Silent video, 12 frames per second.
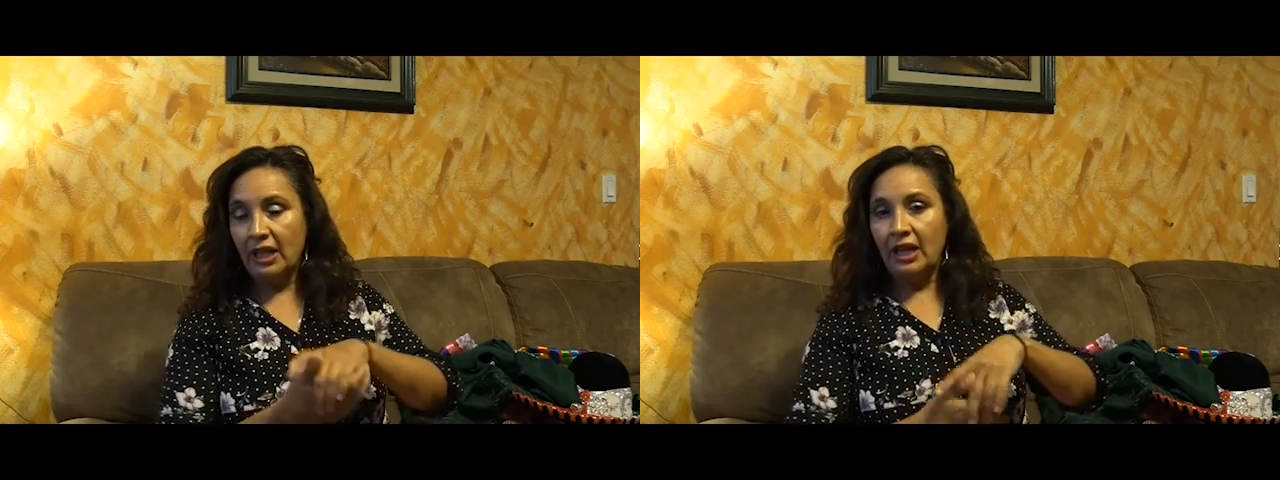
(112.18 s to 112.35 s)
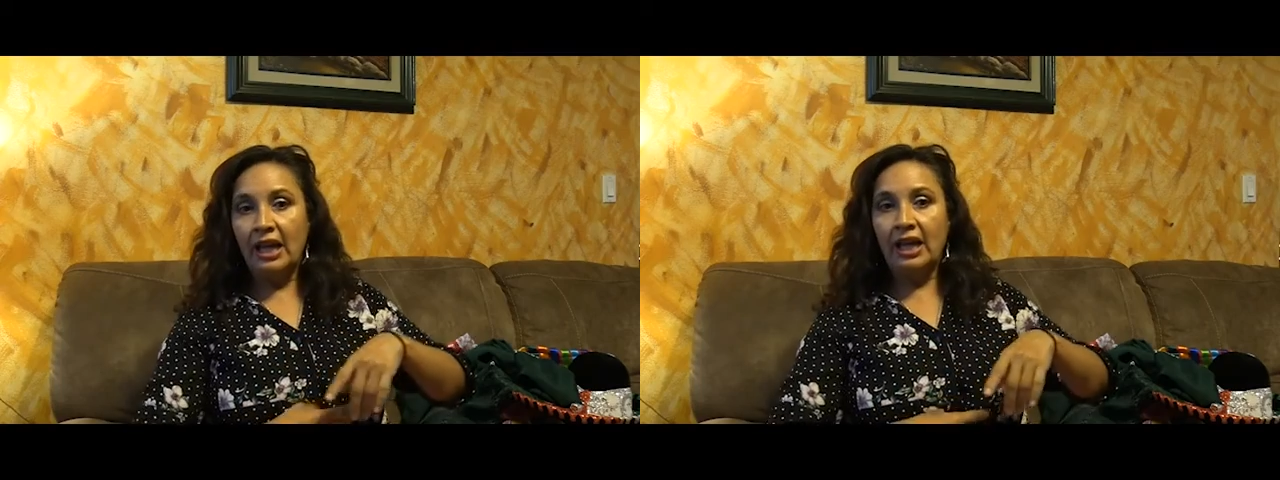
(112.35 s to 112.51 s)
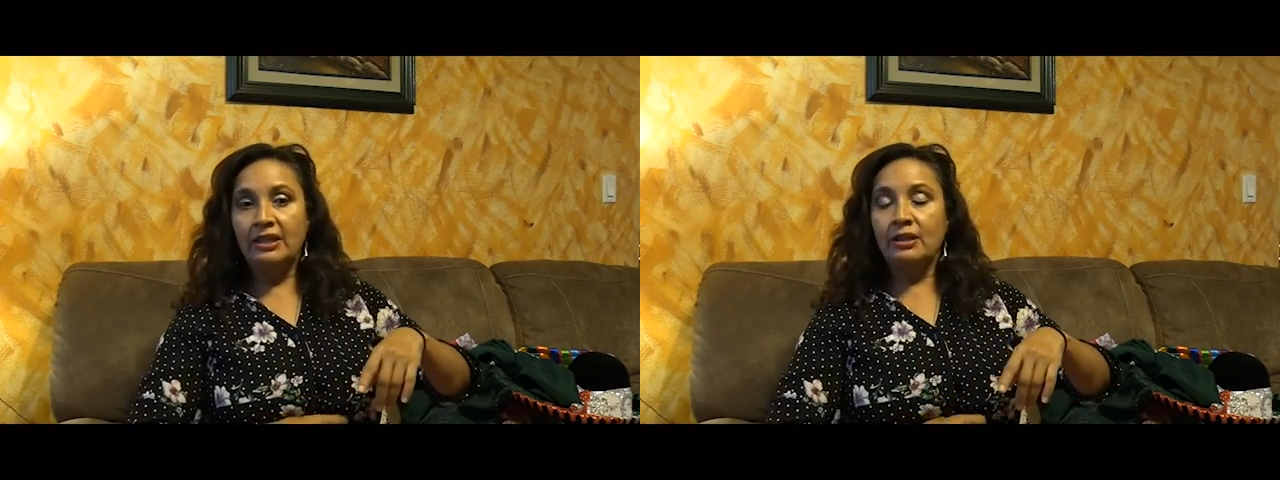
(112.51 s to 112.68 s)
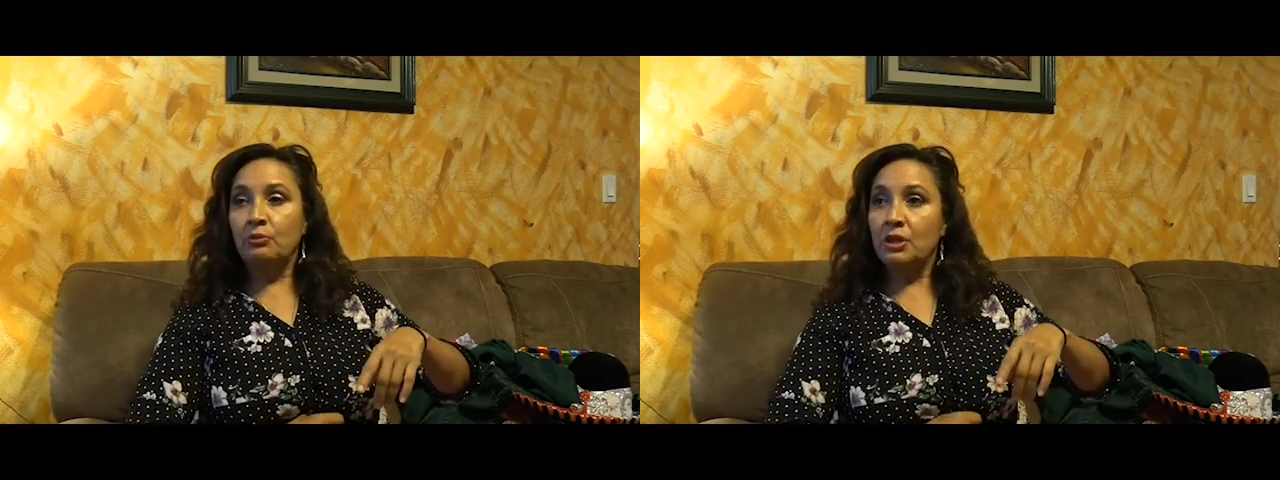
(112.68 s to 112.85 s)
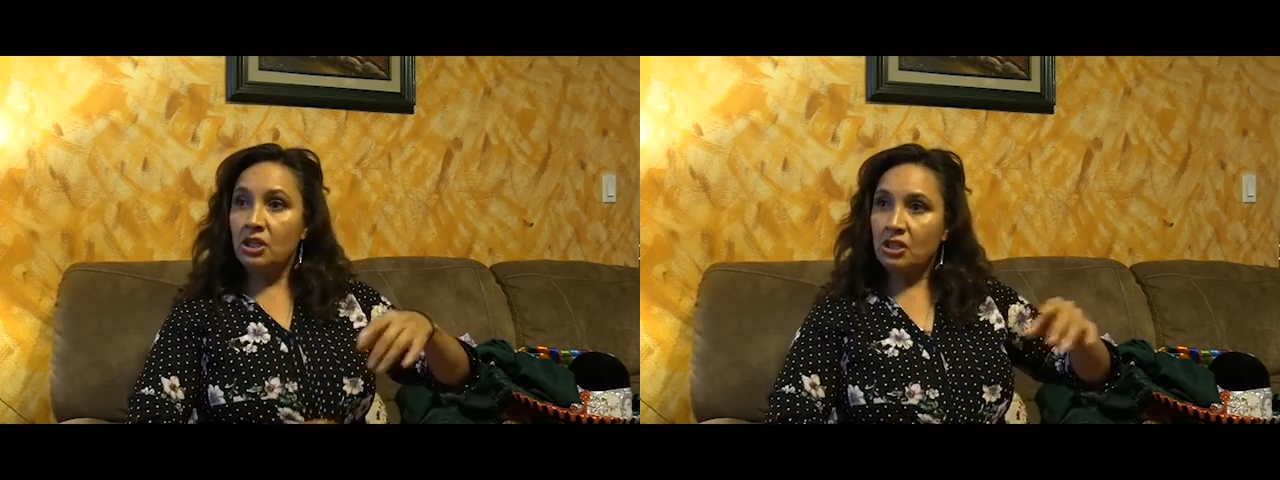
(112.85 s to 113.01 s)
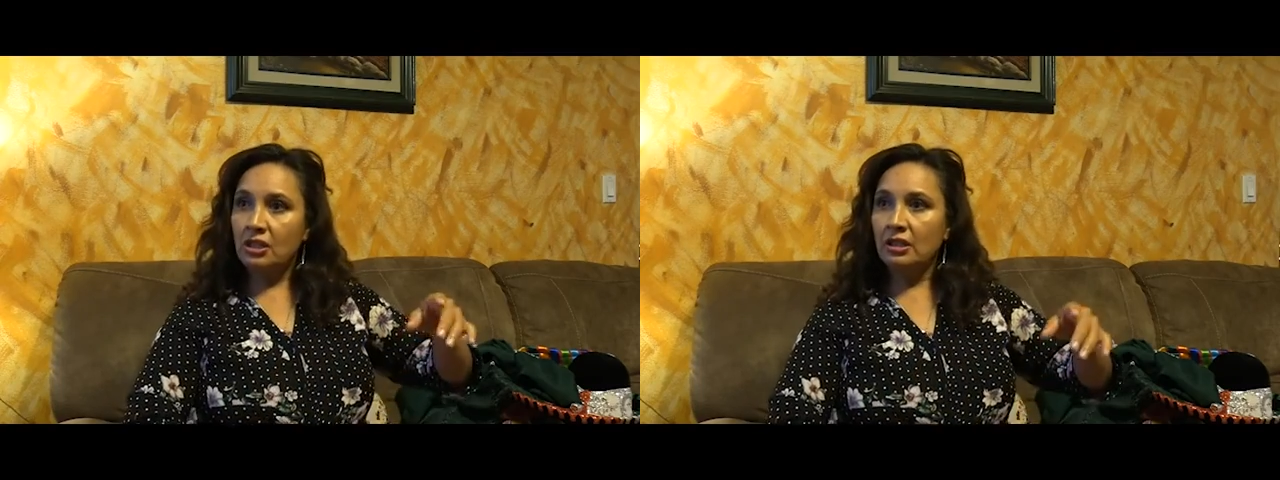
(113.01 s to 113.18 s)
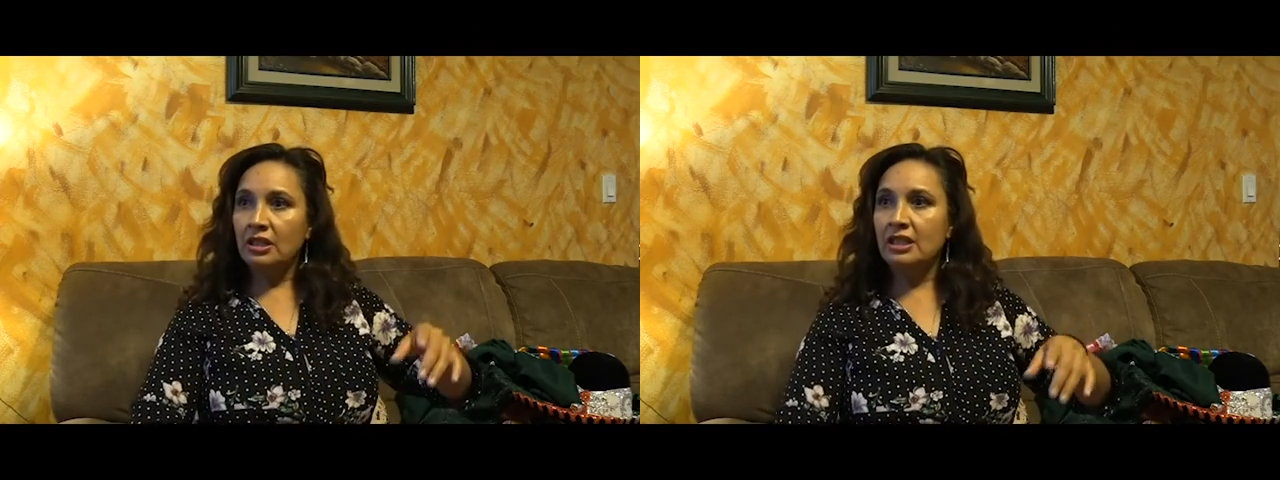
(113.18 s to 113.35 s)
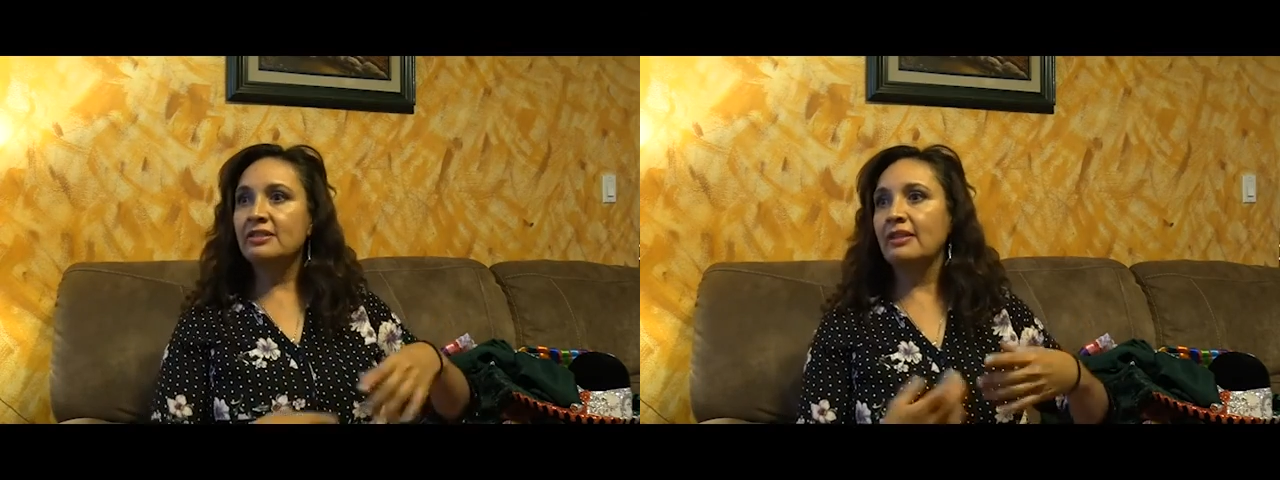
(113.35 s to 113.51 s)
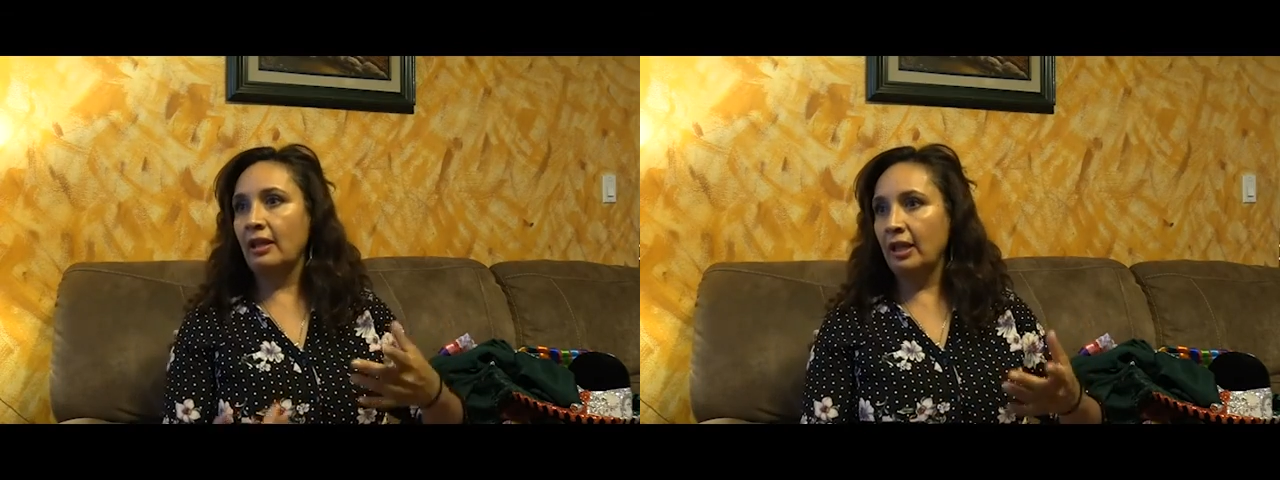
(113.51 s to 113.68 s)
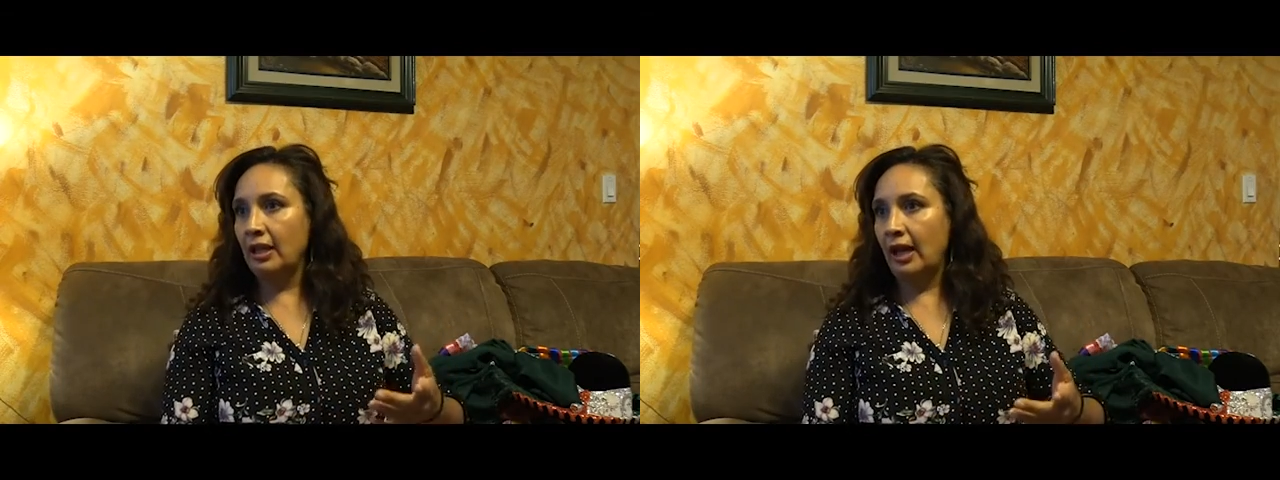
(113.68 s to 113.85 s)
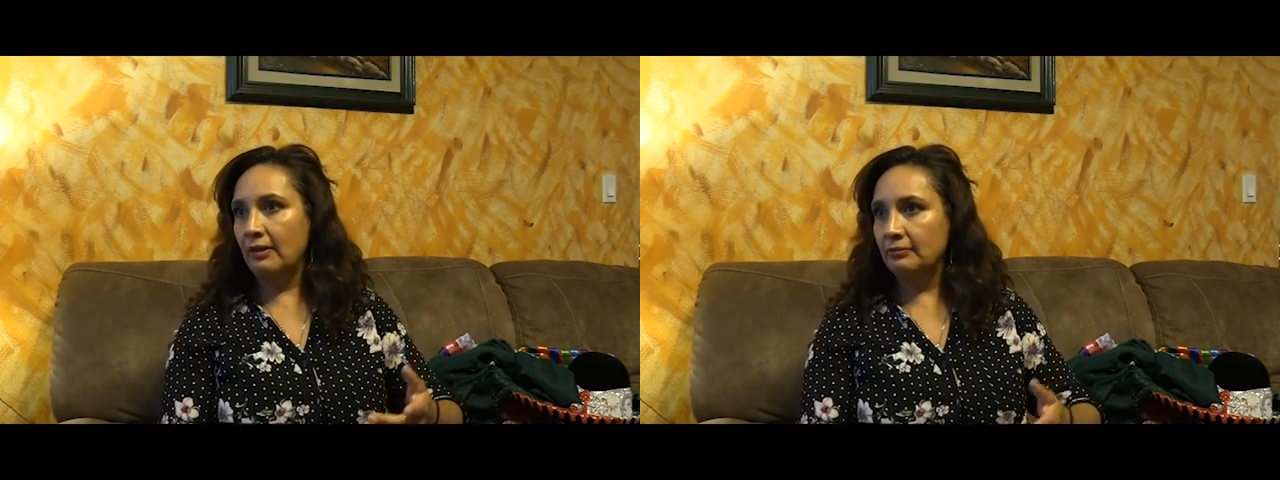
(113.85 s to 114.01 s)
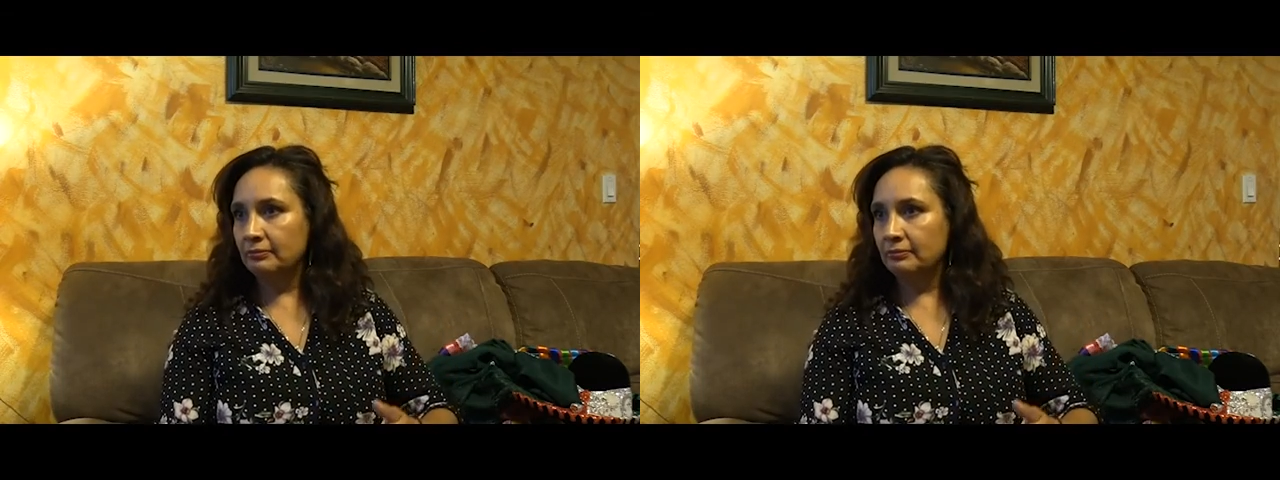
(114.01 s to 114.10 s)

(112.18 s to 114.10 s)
And the region is tequila,